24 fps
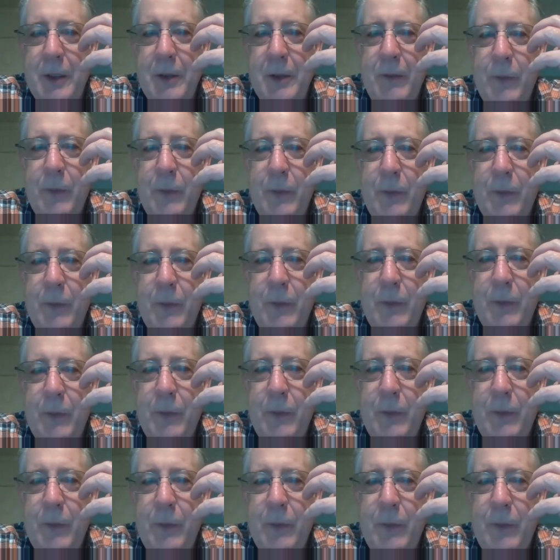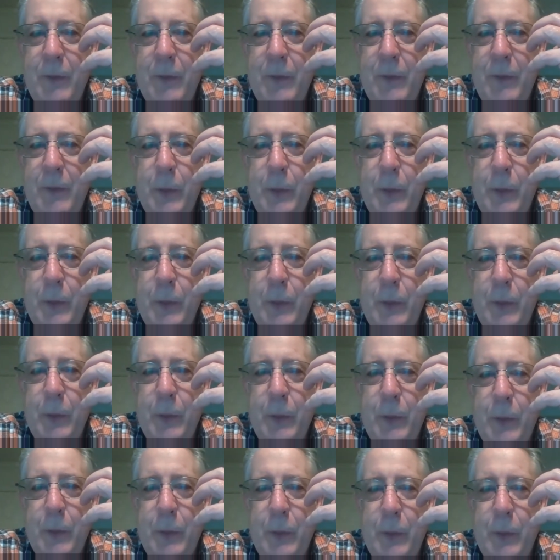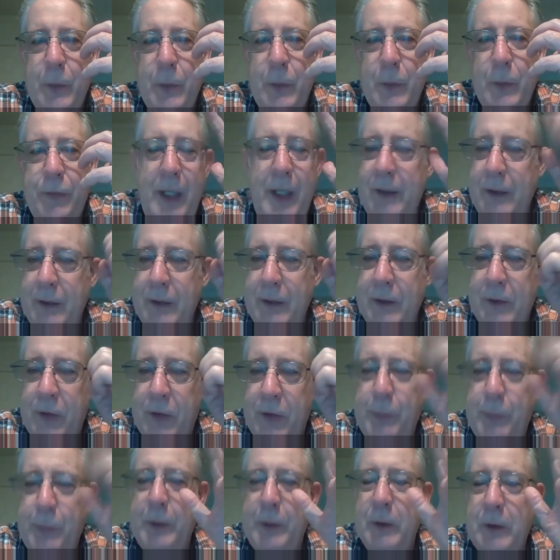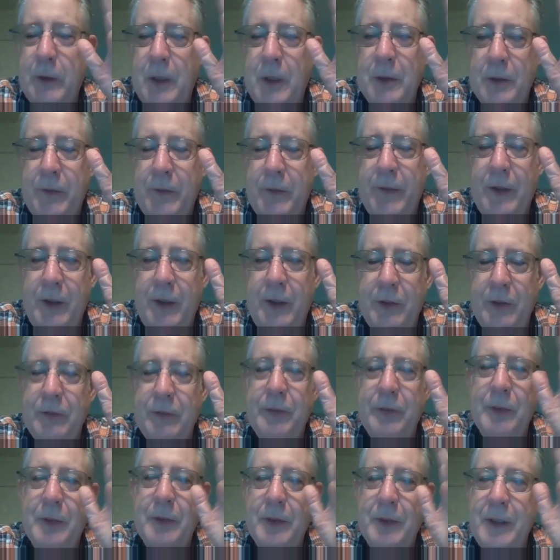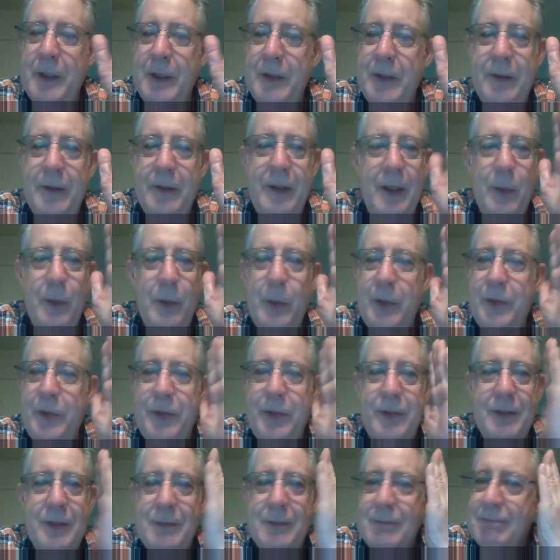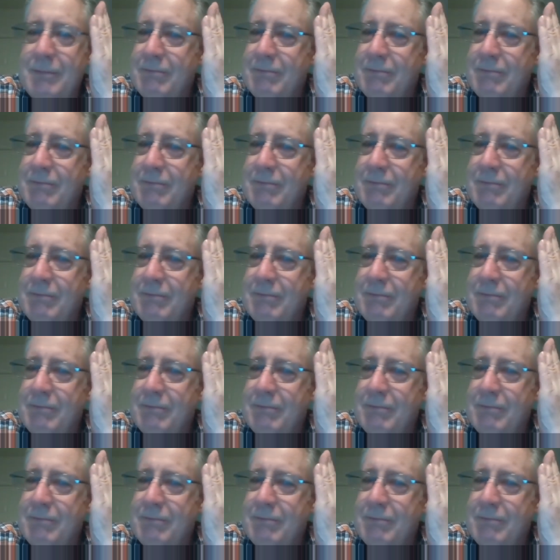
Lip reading: out of the refrigerator, and it slipped out of my hand and spilled all over the kitchen floor. And there was